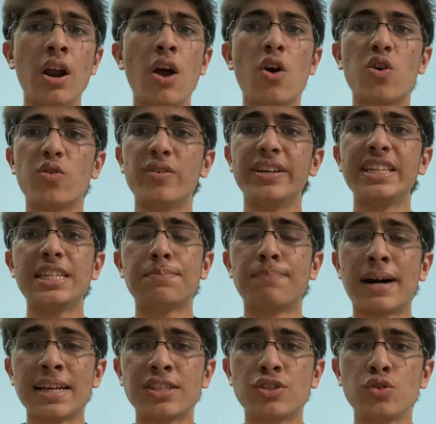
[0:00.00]
over these
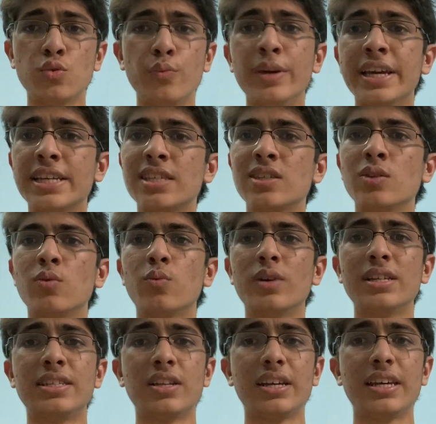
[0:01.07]
past 2 weeks
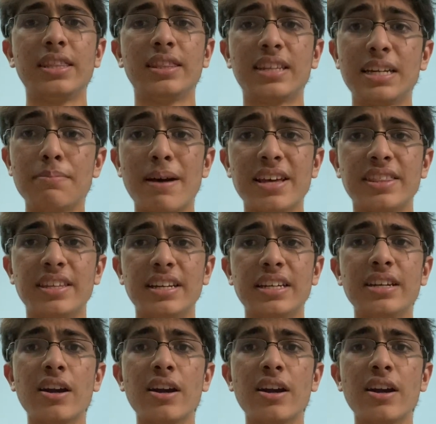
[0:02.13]
was in 3x3,